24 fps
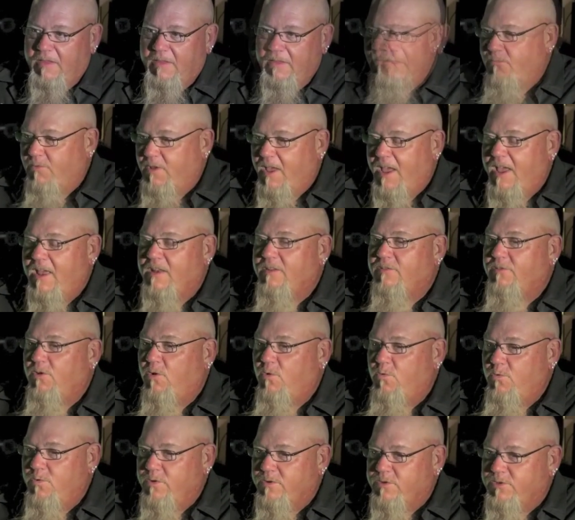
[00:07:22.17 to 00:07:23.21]
We added the
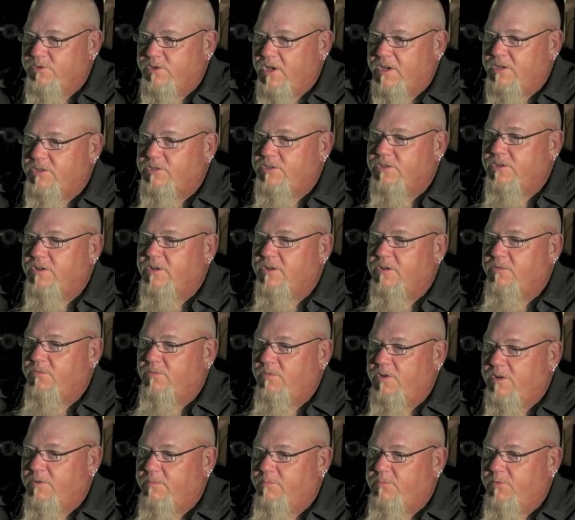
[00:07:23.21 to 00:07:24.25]
horn section and it
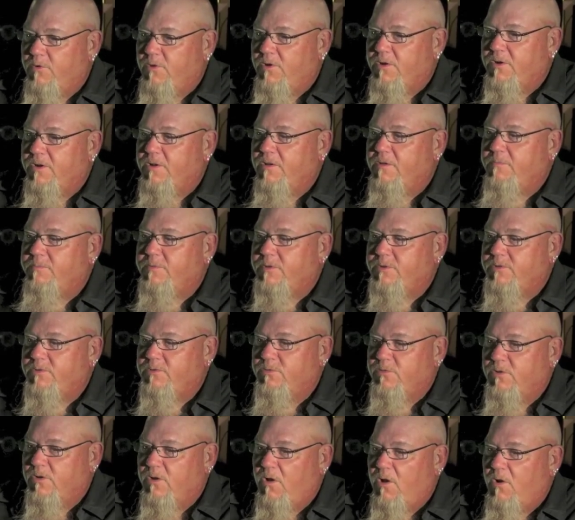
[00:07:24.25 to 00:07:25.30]
really brought it up into
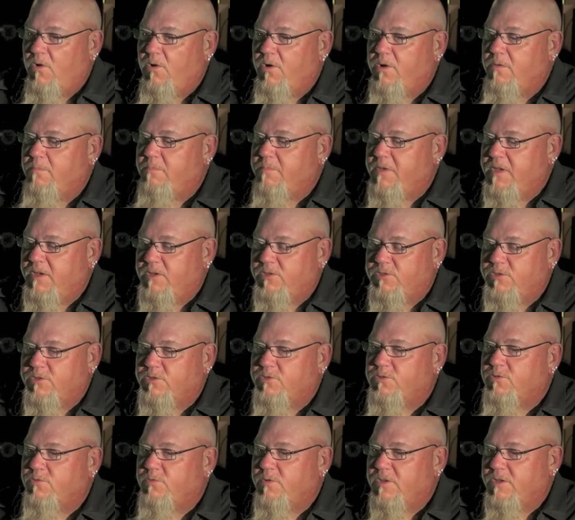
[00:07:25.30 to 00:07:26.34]
an R&B
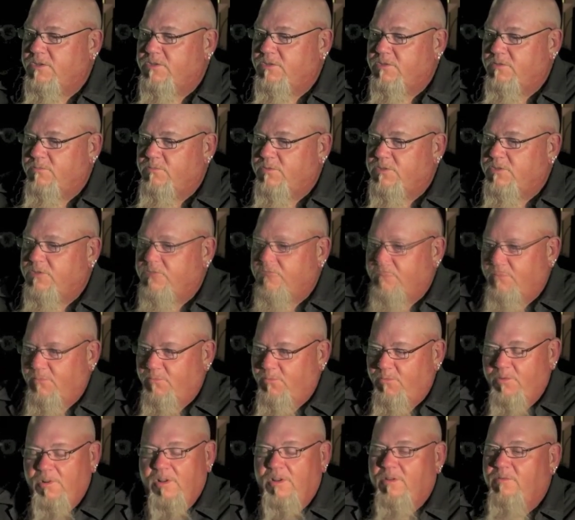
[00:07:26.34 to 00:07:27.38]
situation, which is
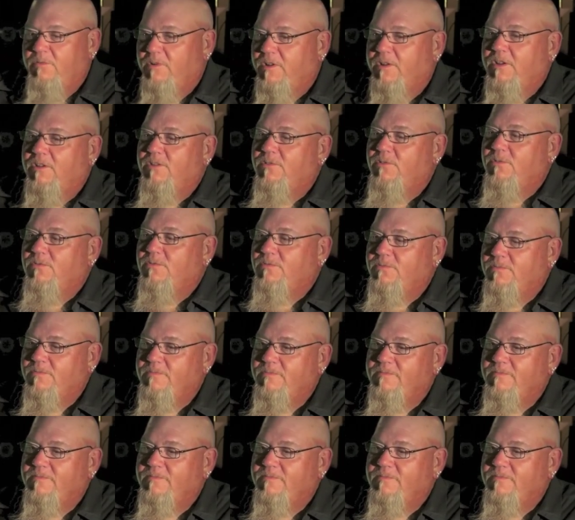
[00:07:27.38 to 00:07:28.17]
really, really cool.